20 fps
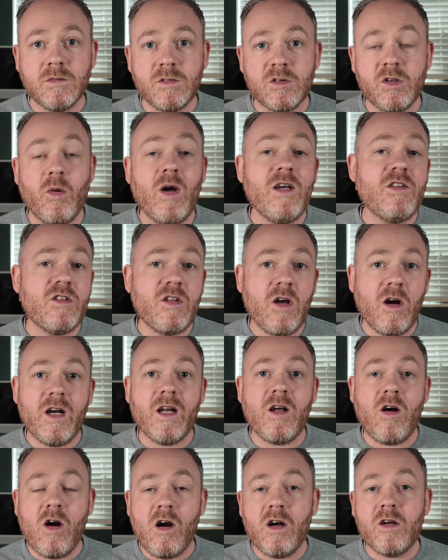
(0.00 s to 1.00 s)
So I
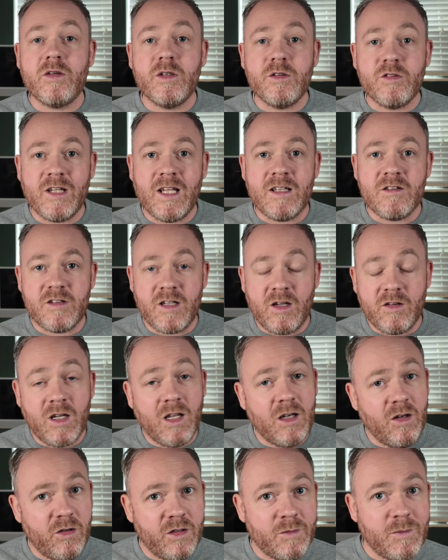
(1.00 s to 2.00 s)
started at Hargreaves Lansdown.
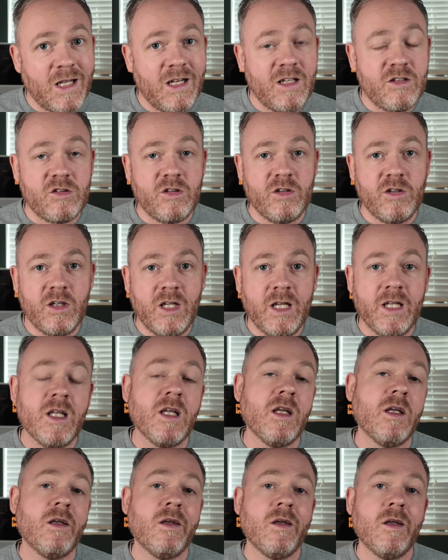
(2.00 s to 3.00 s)
I learned my lesson early.
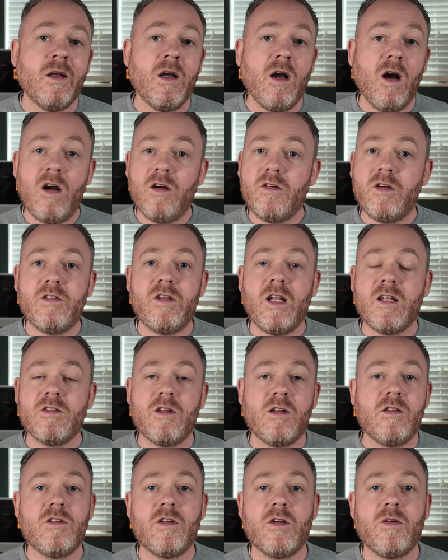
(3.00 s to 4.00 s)
Hargreaves
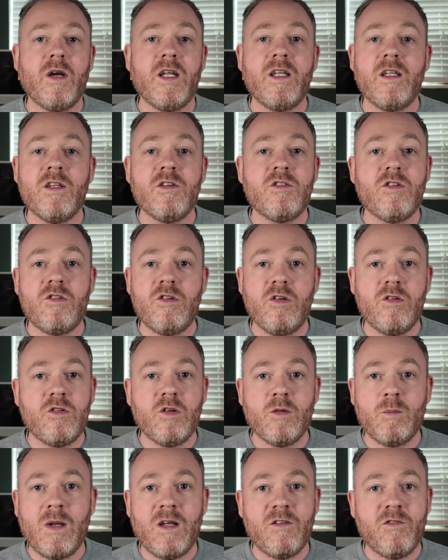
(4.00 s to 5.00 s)
Lansdown is a great
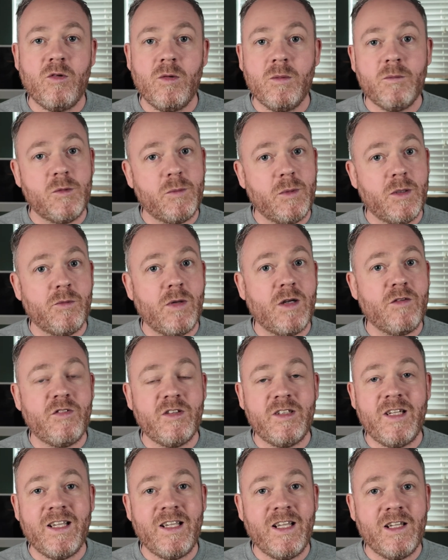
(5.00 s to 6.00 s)
institutional platform. It's been around
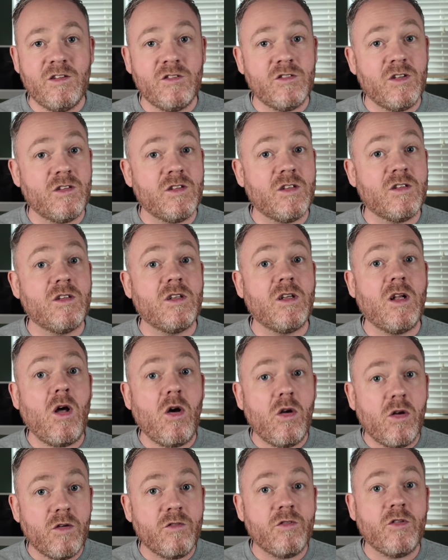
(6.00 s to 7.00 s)
for decades, and there's a
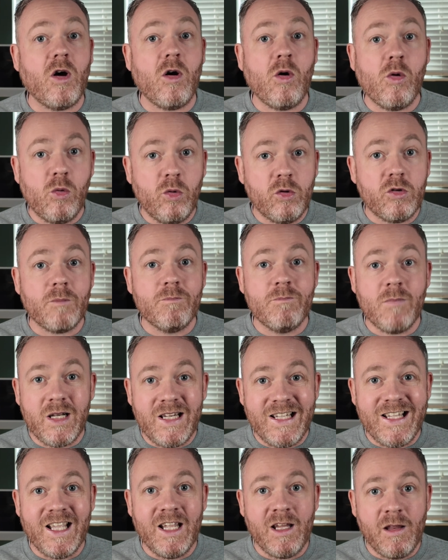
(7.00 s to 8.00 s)
lot of old
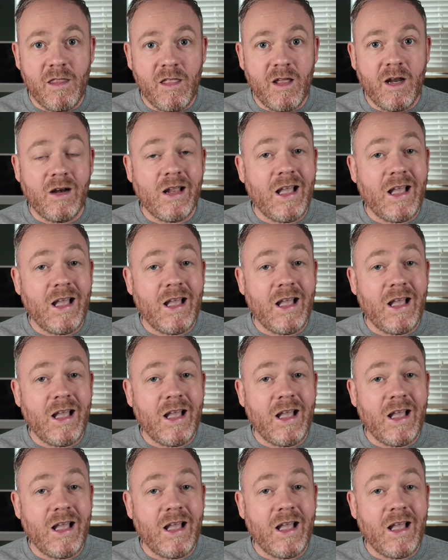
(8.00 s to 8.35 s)
money in there.